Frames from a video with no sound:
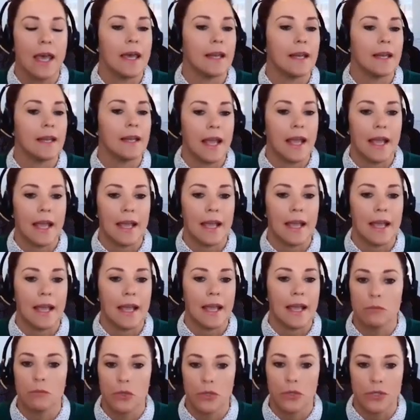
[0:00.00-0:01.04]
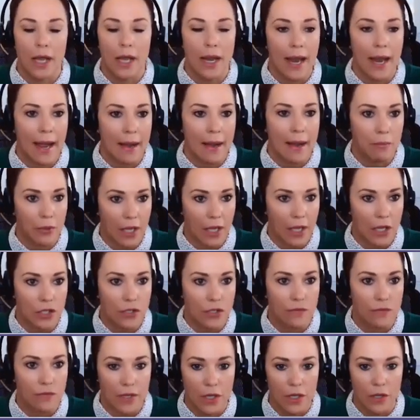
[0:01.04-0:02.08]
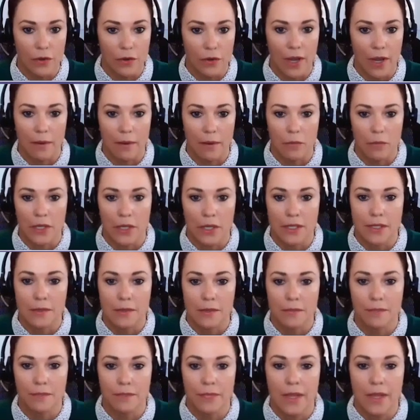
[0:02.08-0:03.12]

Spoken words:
and enhanced multi-application video cameras.